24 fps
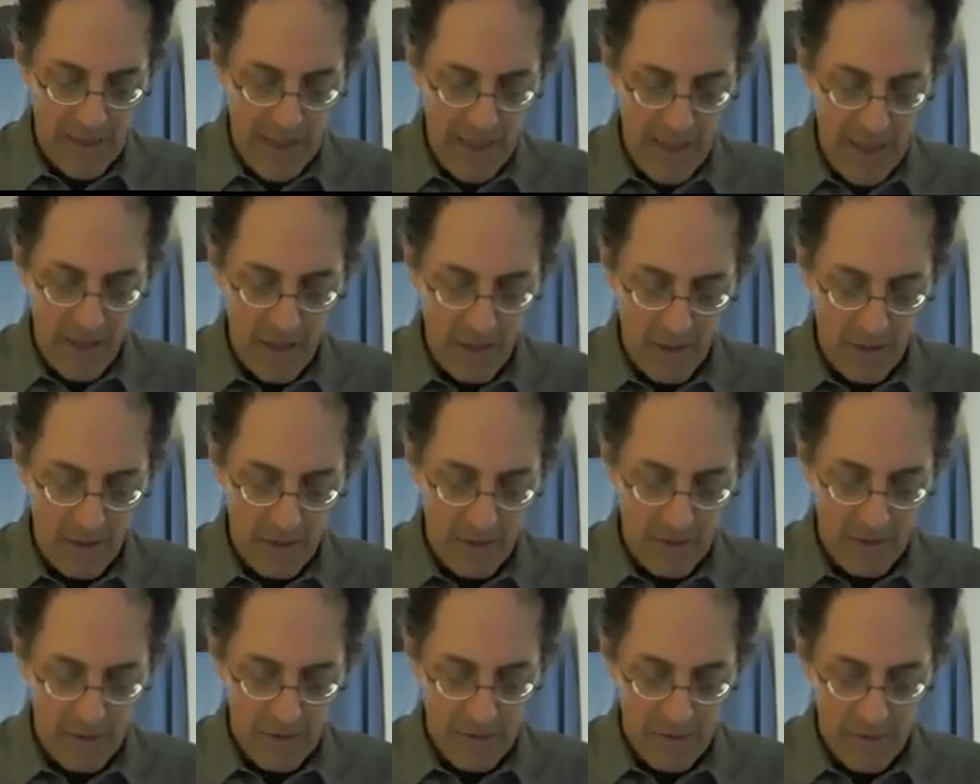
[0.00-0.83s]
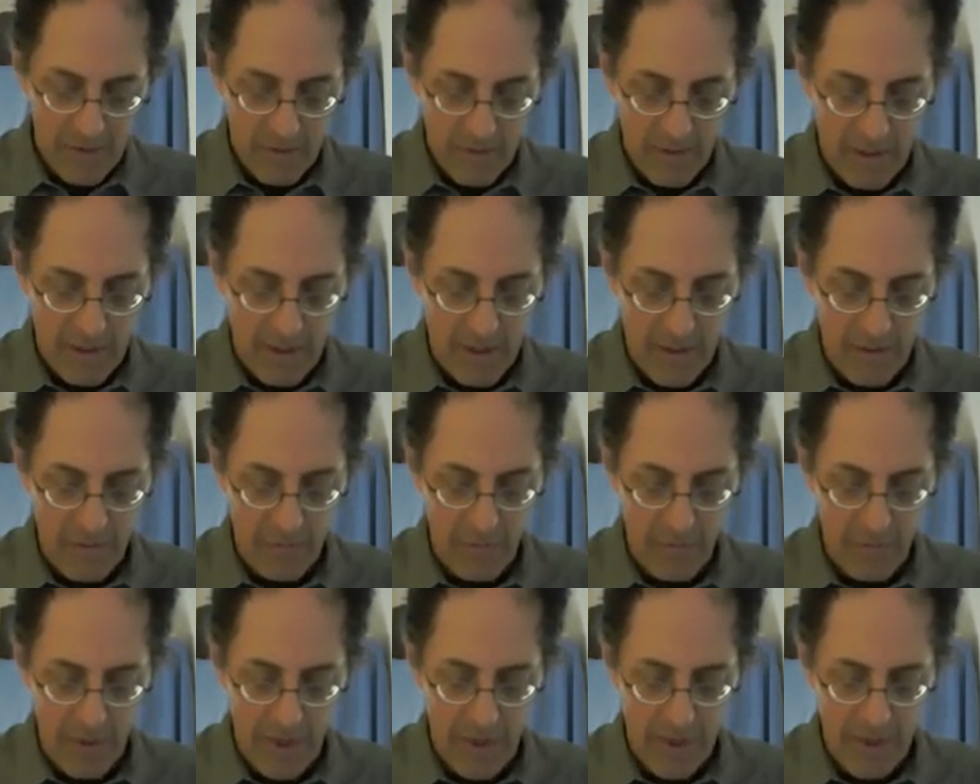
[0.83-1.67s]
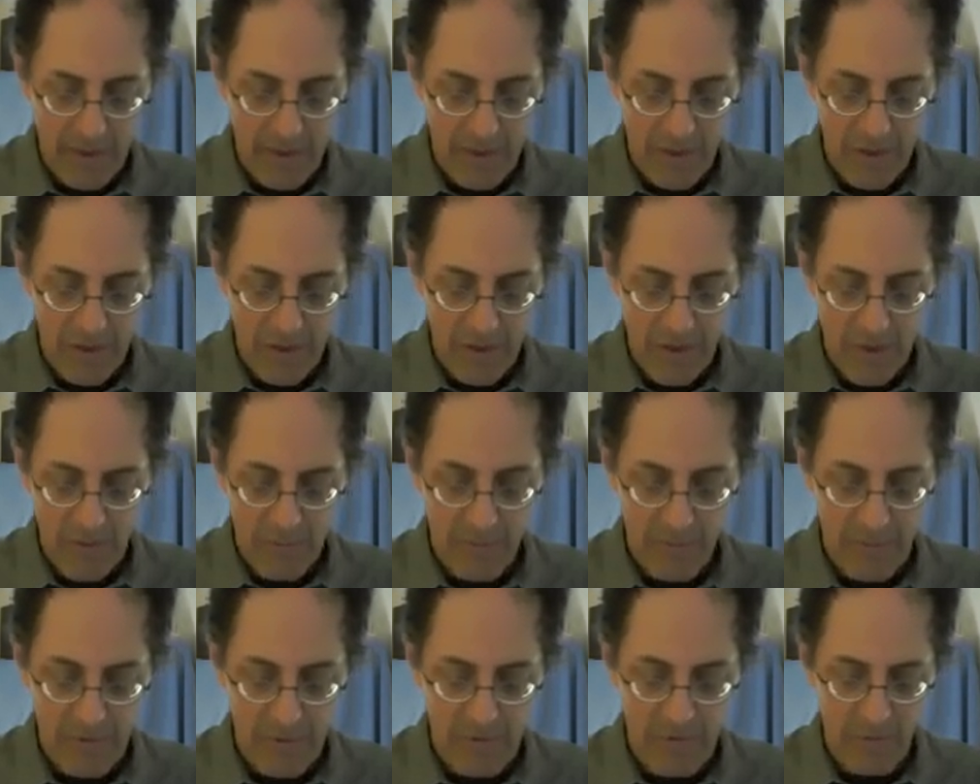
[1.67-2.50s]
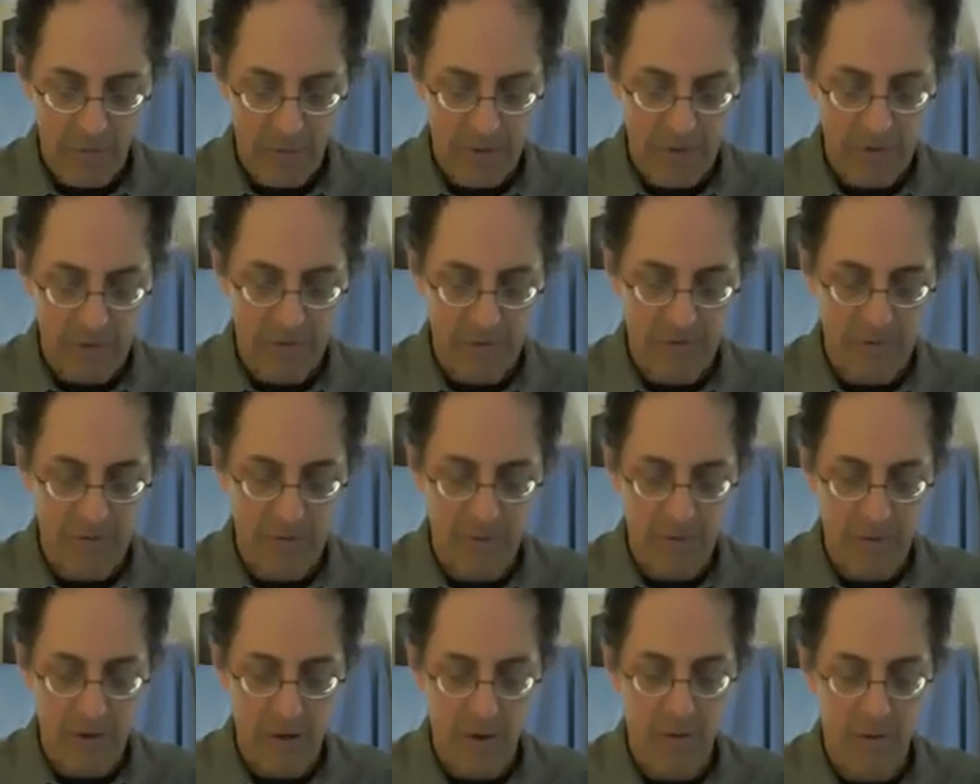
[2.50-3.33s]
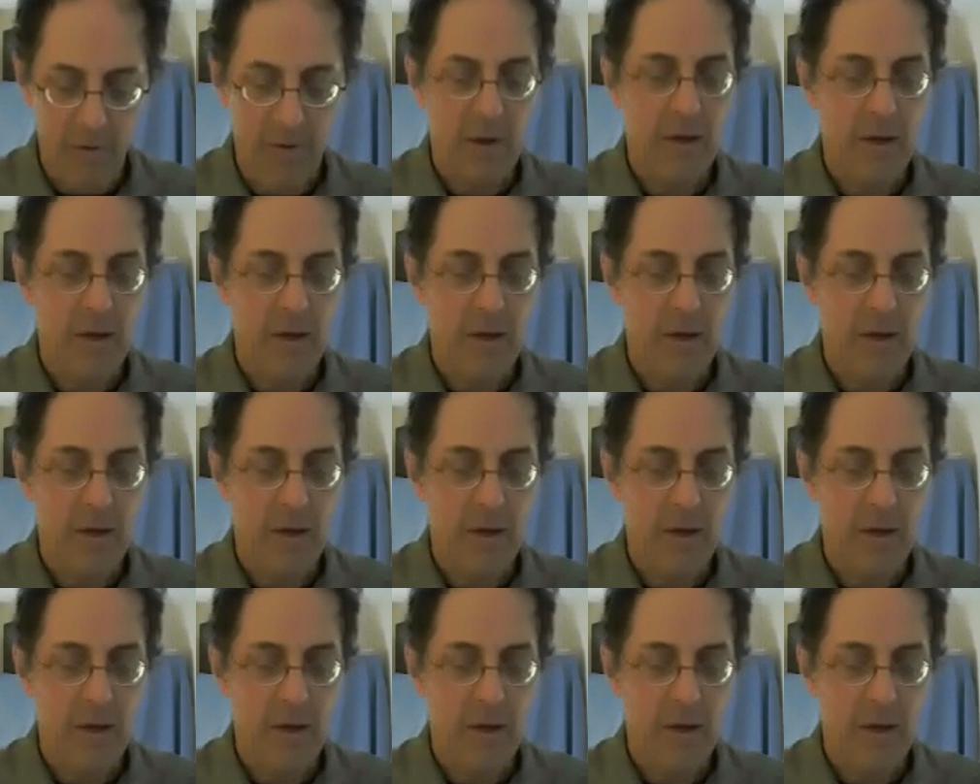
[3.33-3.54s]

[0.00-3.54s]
L can range between 0